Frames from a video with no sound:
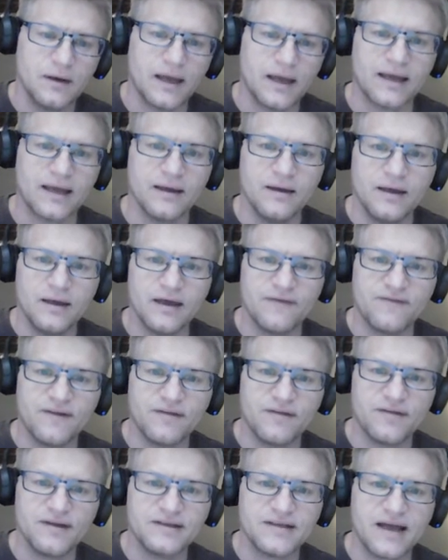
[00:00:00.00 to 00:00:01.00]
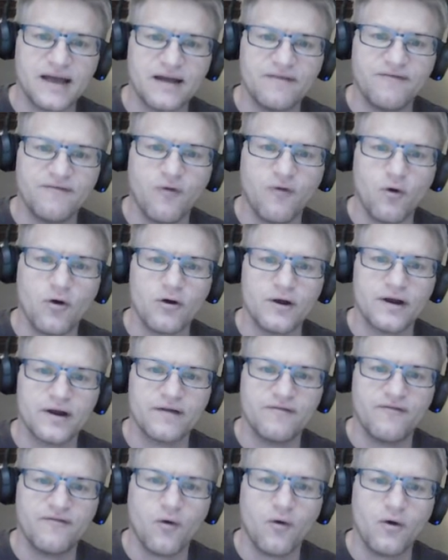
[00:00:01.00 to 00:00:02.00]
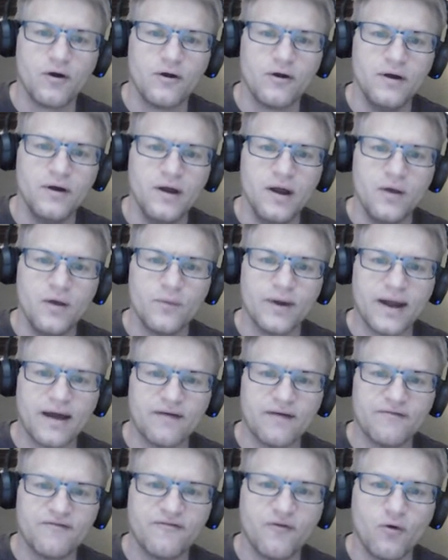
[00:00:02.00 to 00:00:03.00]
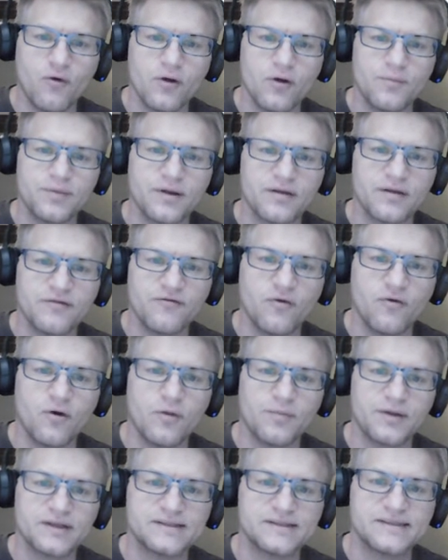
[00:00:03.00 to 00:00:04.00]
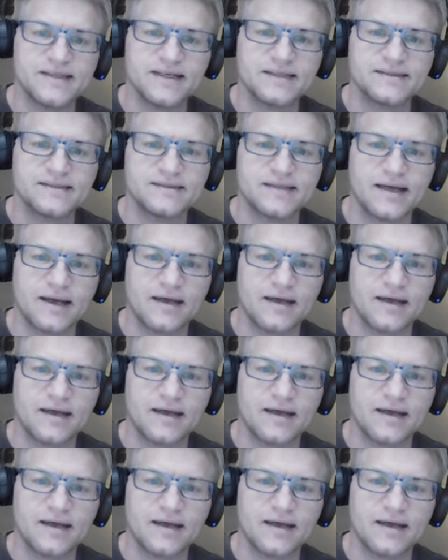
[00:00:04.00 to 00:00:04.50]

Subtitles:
Like, if this each had 4 and 4, we'd have 4 plus 4 plus 6.